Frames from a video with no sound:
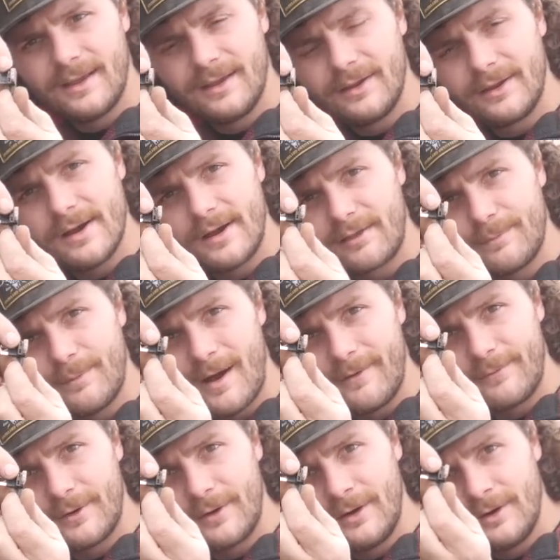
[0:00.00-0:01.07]
you got a spot
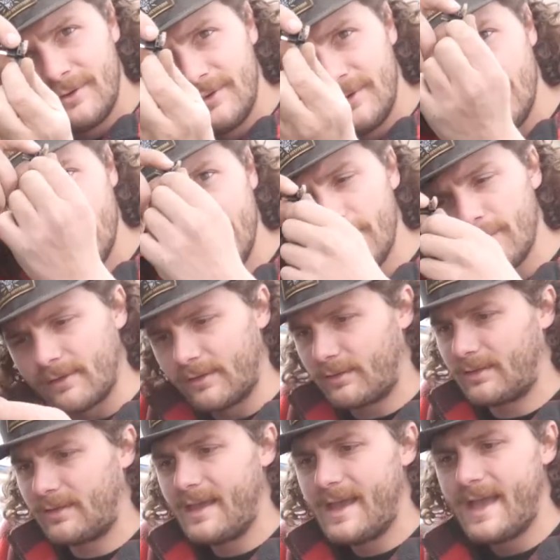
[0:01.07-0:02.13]
for 2
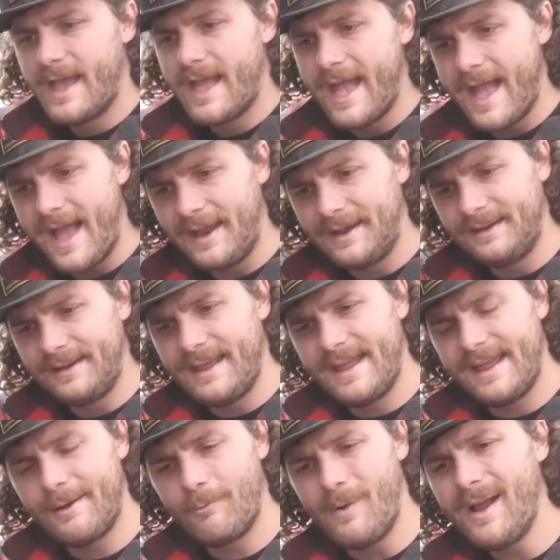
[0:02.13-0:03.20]
fuses. And
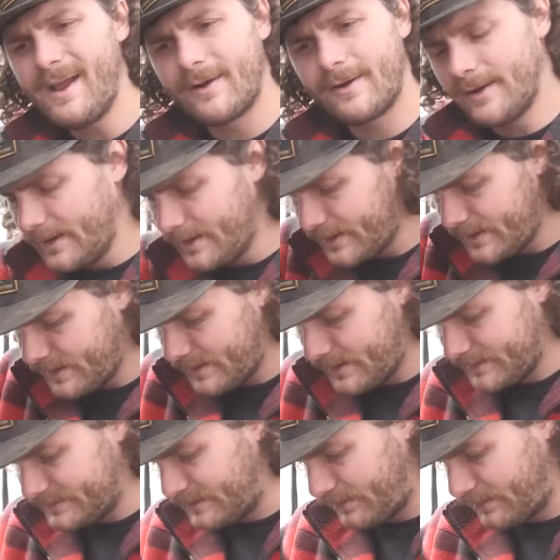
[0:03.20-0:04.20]
a wire to